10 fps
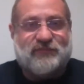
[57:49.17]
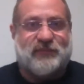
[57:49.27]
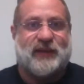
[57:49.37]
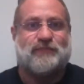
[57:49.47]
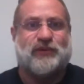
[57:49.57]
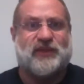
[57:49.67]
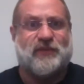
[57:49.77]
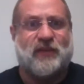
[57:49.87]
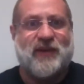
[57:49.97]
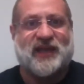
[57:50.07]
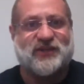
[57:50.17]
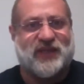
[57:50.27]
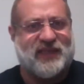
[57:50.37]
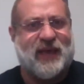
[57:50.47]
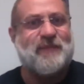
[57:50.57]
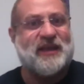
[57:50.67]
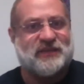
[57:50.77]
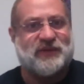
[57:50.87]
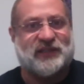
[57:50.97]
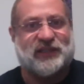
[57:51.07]
and put them all back. So that makes
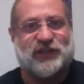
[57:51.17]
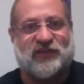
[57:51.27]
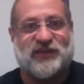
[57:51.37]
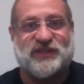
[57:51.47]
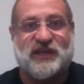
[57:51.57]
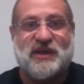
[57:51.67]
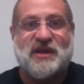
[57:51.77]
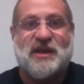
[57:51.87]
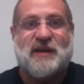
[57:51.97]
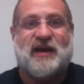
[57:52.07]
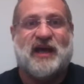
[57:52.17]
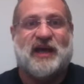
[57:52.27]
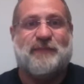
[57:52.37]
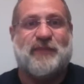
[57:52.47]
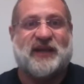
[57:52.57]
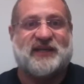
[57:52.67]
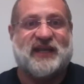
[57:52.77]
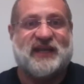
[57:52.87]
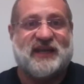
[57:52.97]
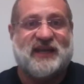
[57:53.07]
me a little nervous. But
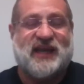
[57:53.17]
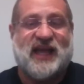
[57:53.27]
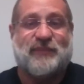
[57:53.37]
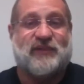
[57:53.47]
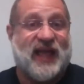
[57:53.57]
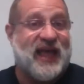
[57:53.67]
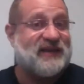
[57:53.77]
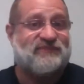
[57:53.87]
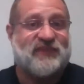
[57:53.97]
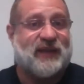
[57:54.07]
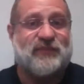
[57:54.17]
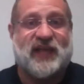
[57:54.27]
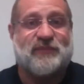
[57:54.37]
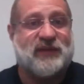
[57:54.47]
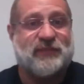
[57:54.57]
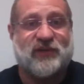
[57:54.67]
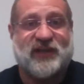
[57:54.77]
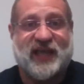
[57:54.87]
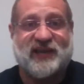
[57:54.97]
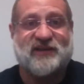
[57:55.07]
I'm glad people are
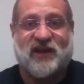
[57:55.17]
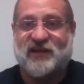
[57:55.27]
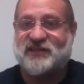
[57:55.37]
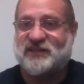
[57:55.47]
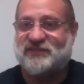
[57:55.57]
getting dogs.